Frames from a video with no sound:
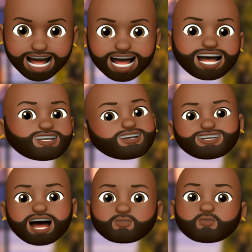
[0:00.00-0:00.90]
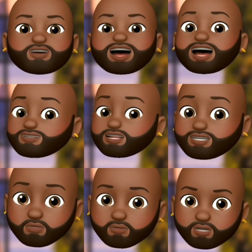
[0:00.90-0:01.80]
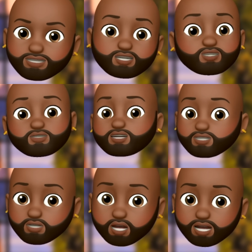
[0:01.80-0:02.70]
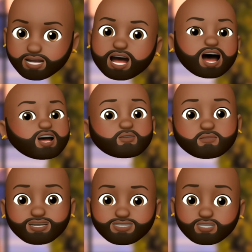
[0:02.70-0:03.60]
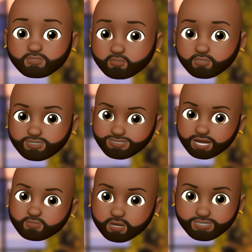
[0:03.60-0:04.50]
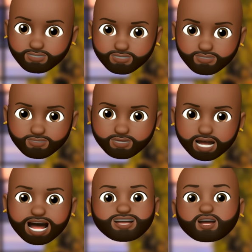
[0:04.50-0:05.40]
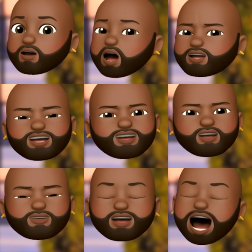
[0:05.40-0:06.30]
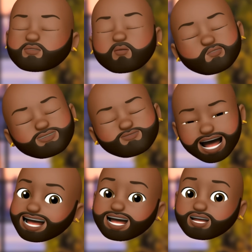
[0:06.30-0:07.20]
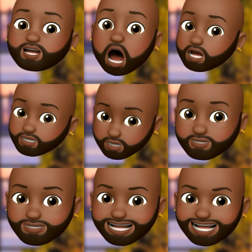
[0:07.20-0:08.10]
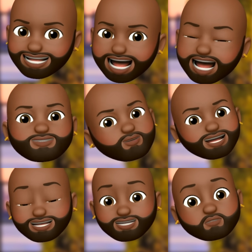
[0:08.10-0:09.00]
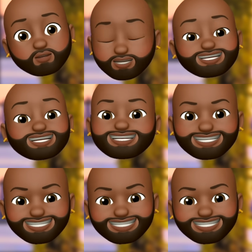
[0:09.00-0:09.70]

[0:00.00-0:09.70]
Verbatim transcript: And it looks like we'll get even deeper into Drew Sidora and her messy divorce in part two. And y'all already know that I will be right here, tuned in and ready to spill the tea.